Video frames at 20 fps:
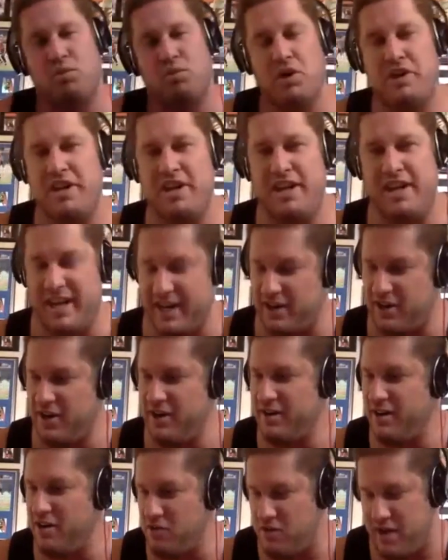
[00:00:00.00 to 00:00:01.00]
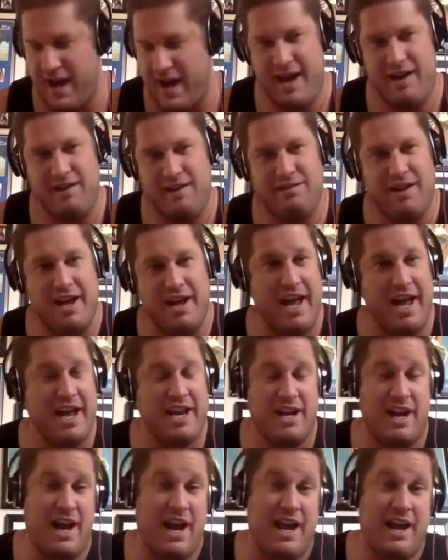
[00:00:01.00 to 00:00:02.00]
rookie kicker, okay, and
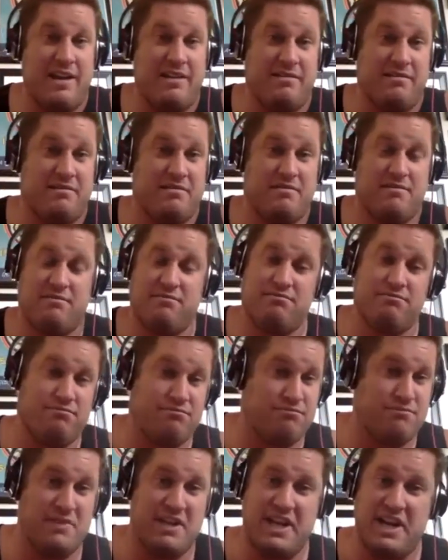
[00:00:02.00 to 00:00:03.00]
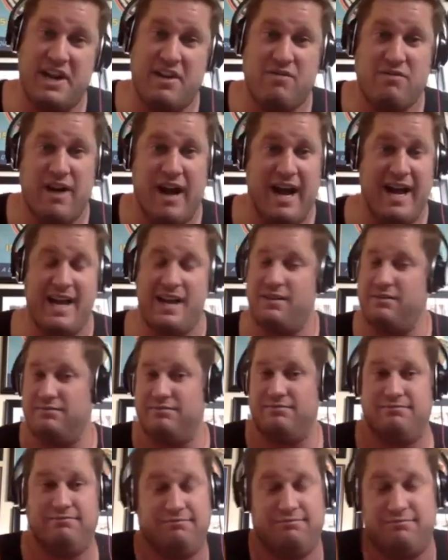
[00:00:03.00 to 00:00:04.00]
and you know I
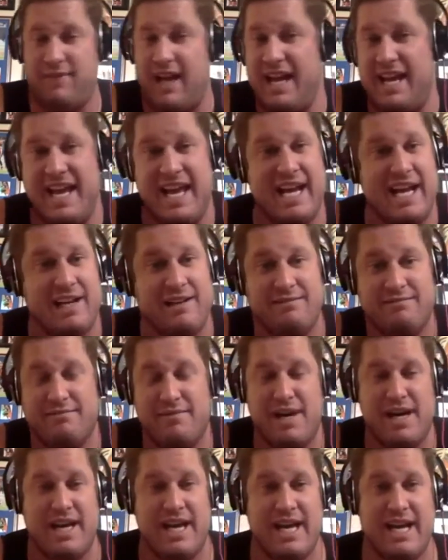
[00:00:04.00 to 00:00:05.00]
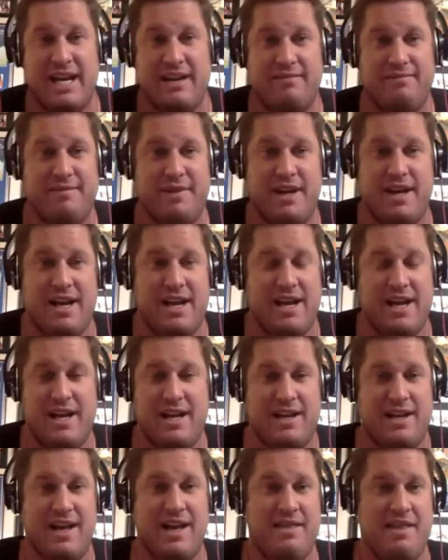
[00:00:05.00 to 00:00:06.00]
I get it, I get it. Uh,
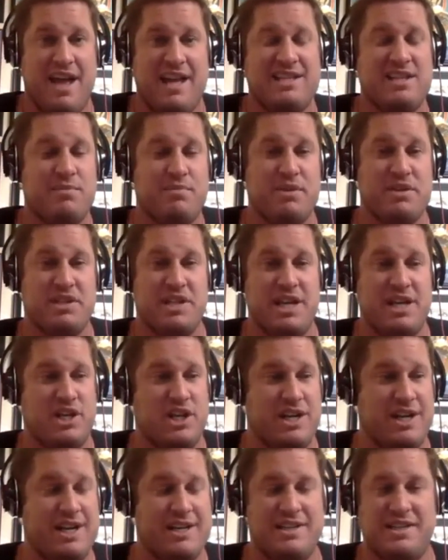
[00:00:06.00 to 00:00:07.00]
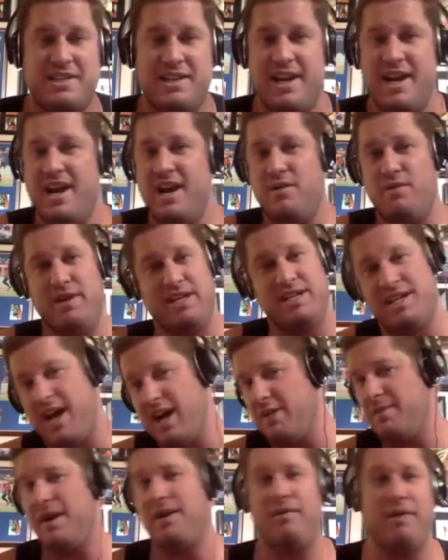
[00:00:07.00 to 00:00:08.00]
yeah, that's a position. It's we could
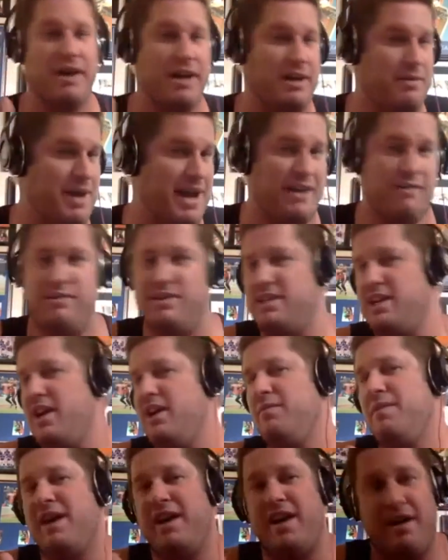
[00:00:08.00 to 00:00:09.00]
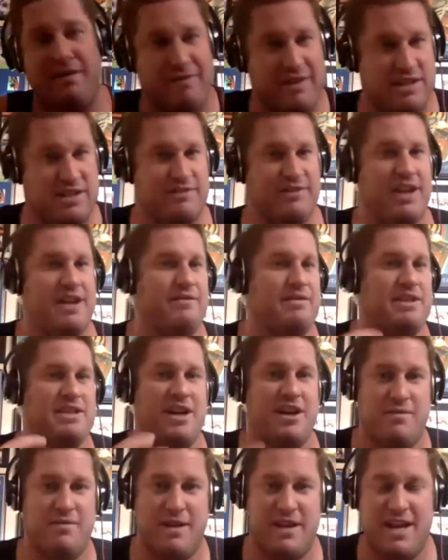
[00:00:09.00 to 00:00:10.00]
talk about running back, we can talk about offensive line, we can
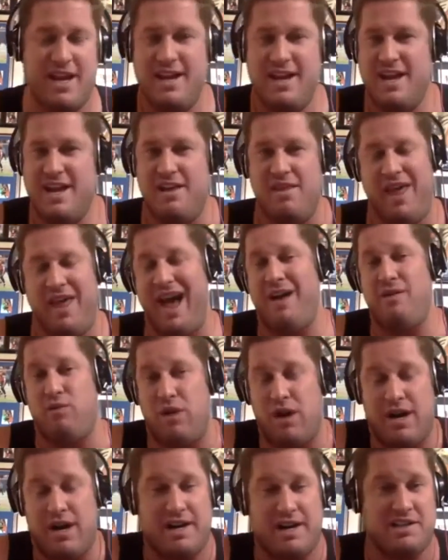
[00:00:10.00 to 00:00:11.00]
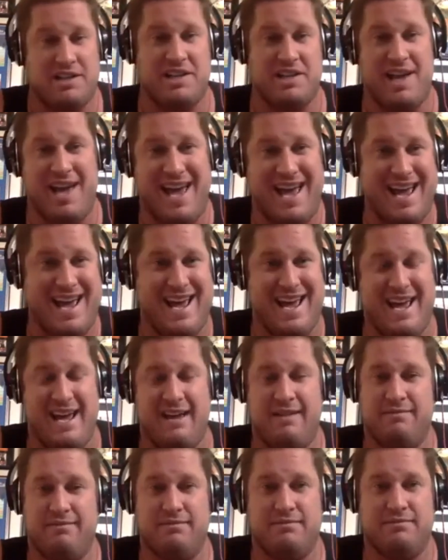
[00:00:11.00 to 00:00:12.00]
talk about that. That was a